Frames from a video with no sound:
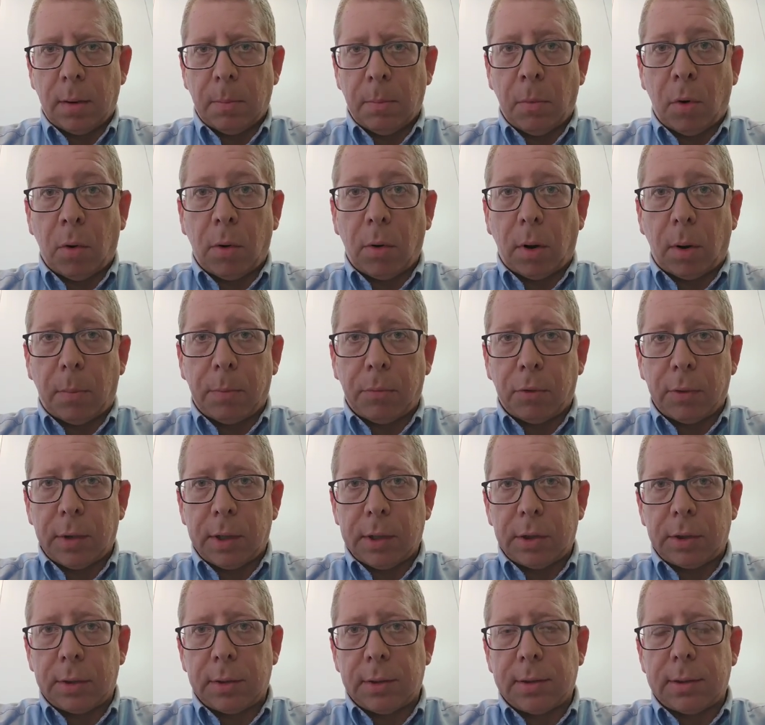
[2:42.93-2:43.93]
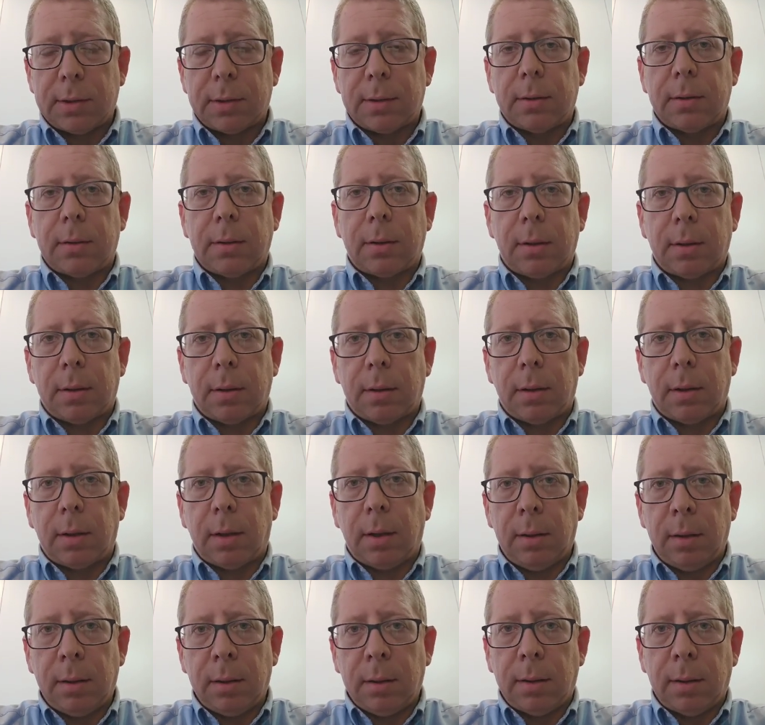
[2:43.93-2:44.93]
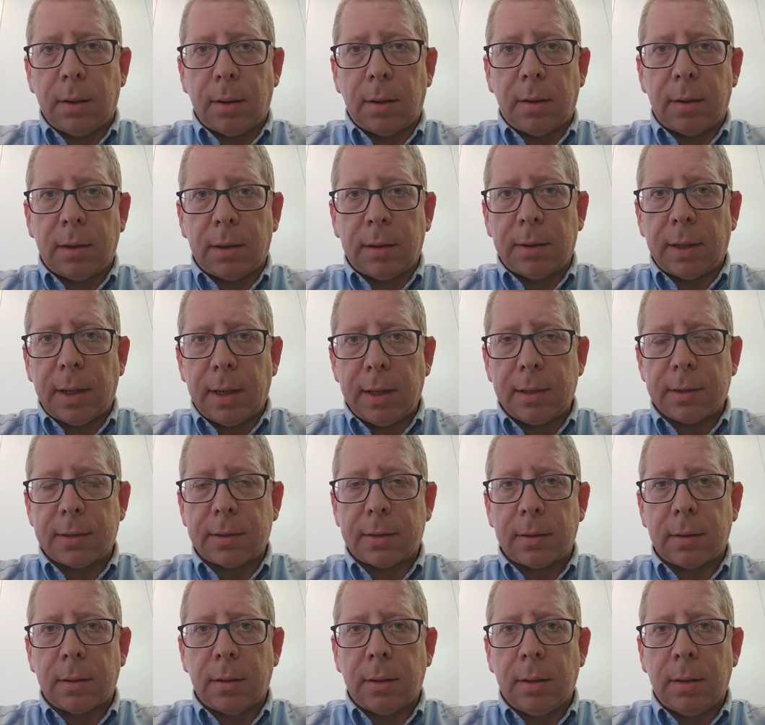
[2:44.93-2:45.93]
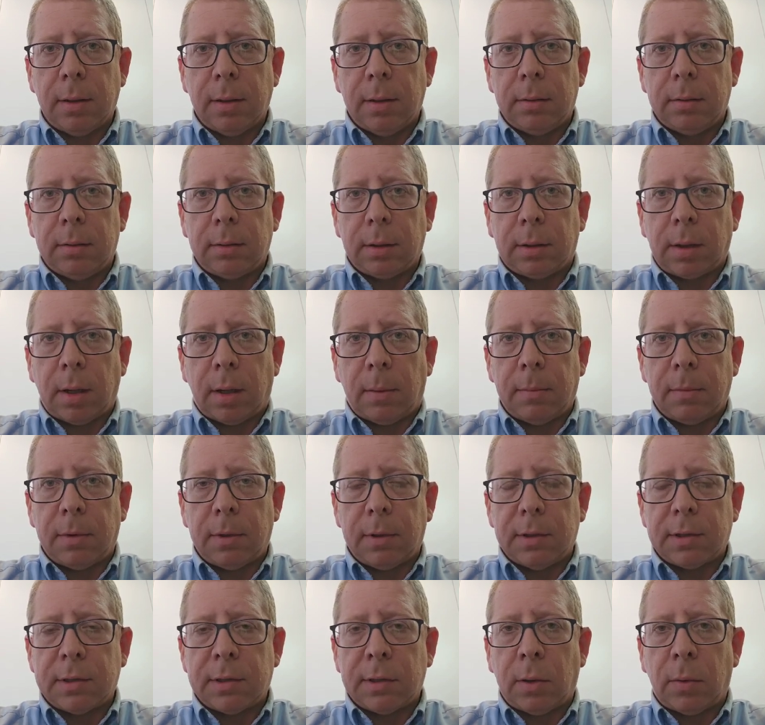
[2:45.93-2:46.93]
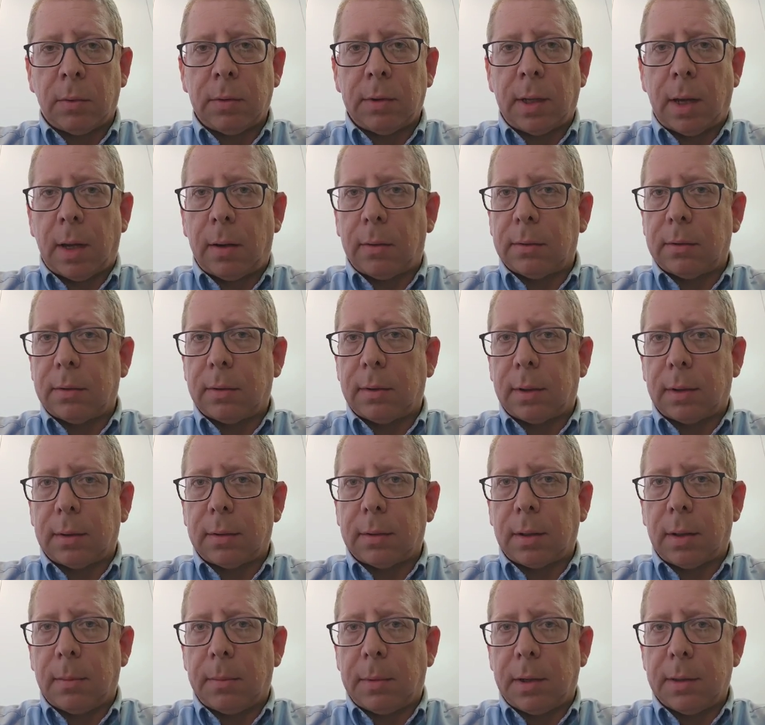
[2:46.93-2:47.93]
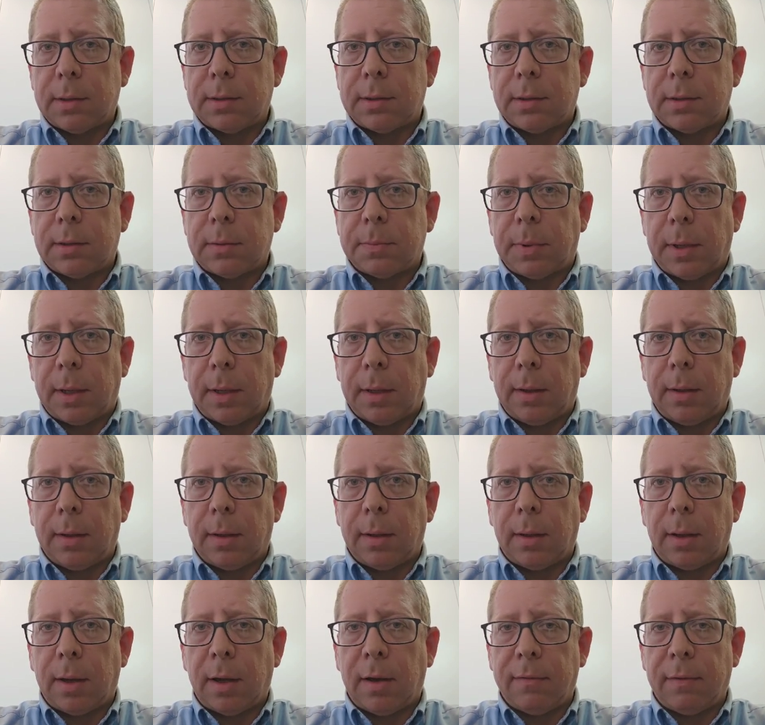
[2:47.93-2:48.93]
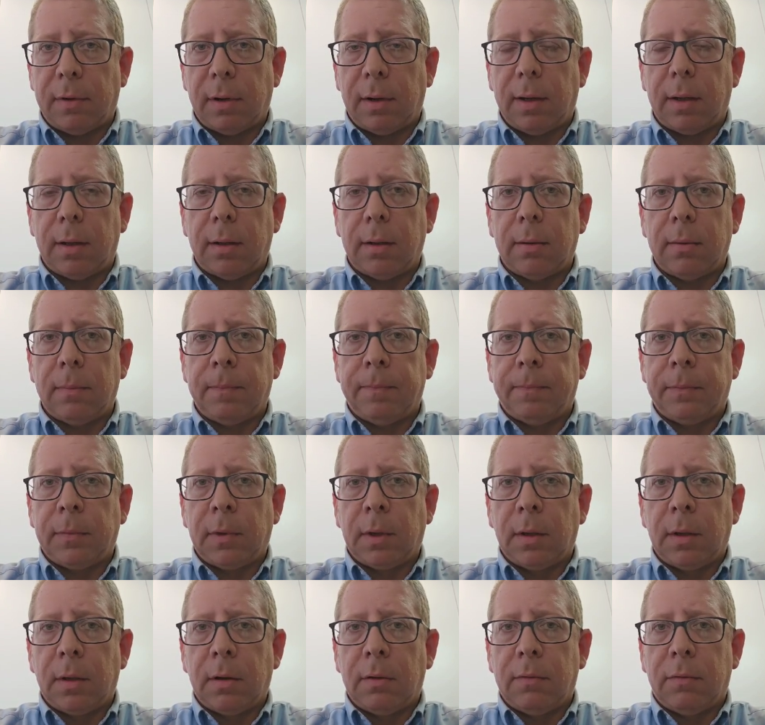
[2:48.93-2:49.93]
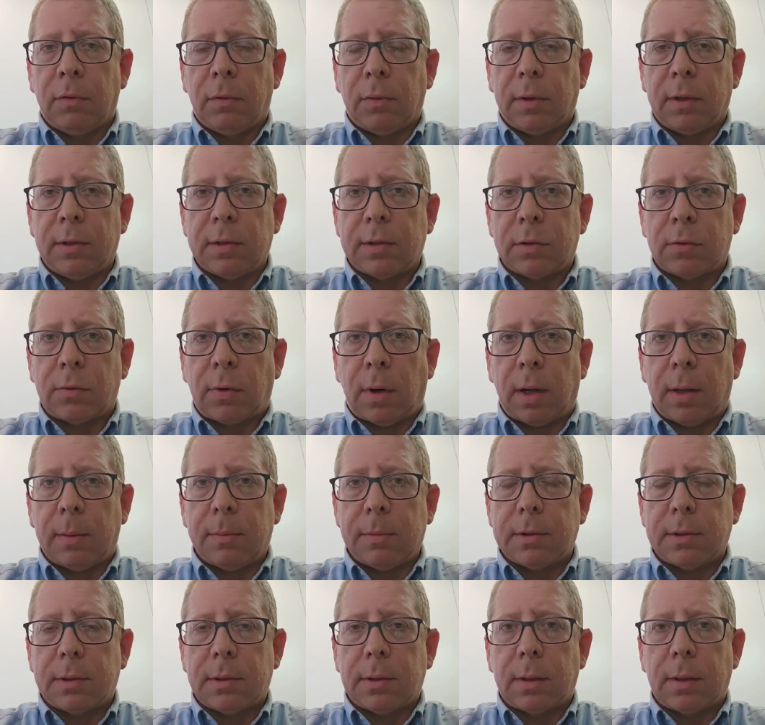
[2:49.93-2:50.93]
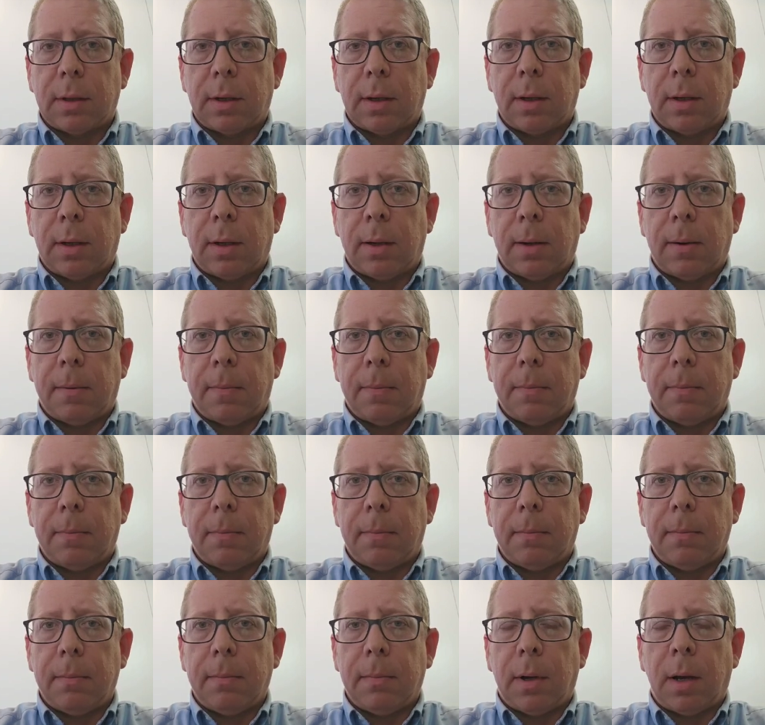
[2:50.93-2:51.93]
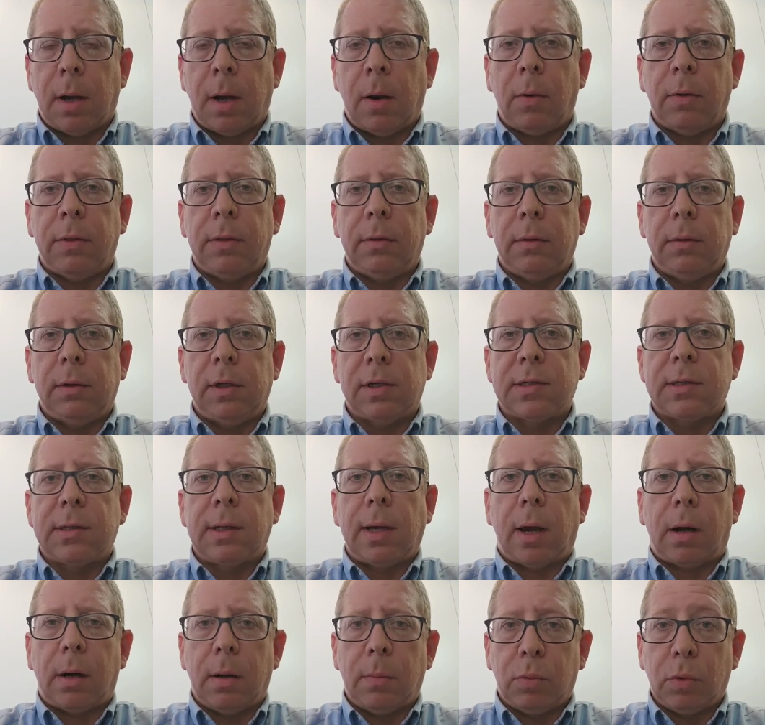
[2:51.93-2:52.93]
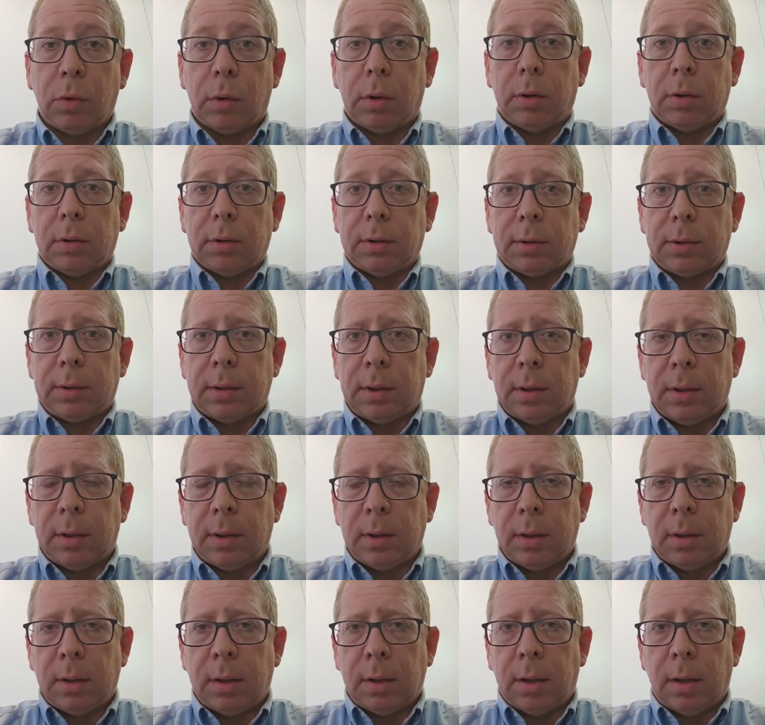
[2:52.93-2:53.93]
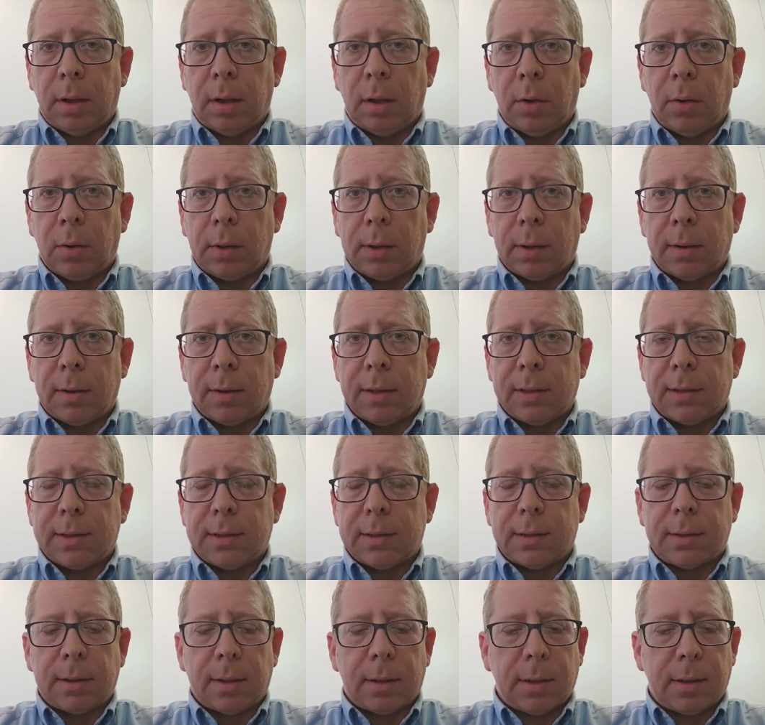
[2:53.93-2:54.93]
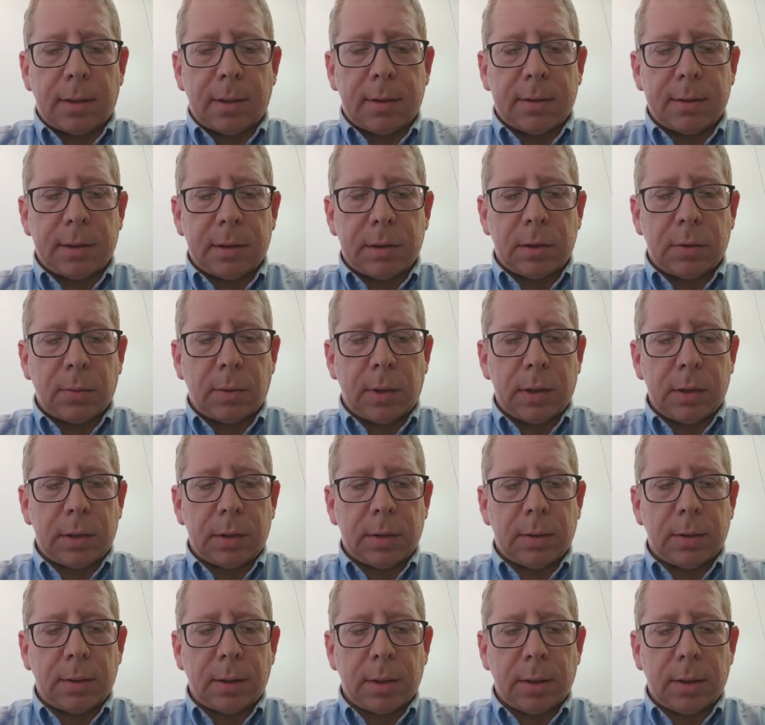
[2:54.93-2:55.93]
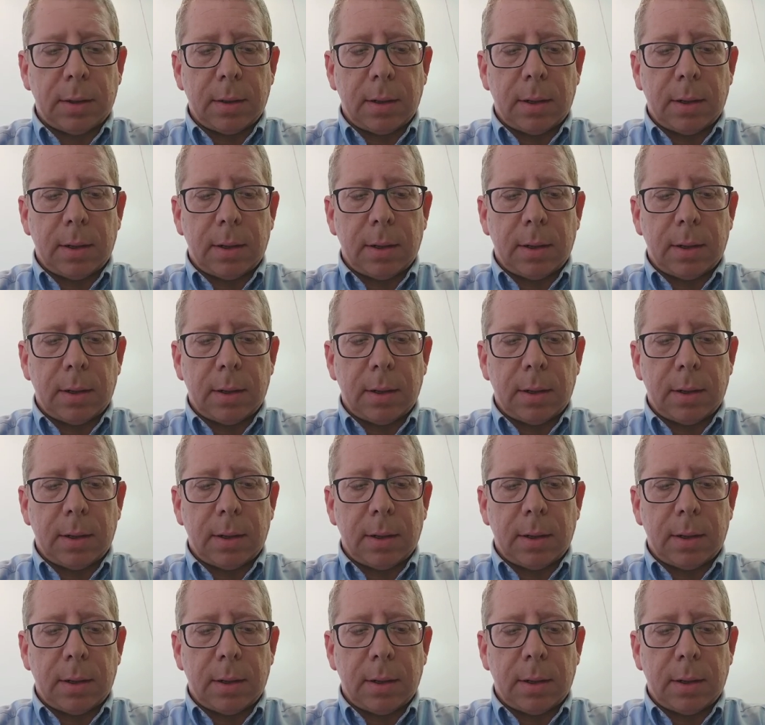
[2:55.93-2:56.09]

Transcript: more operations in the days to come. There's no doubt that Hamas is paying heavily for these crimes. How does the Arab world look at this situation?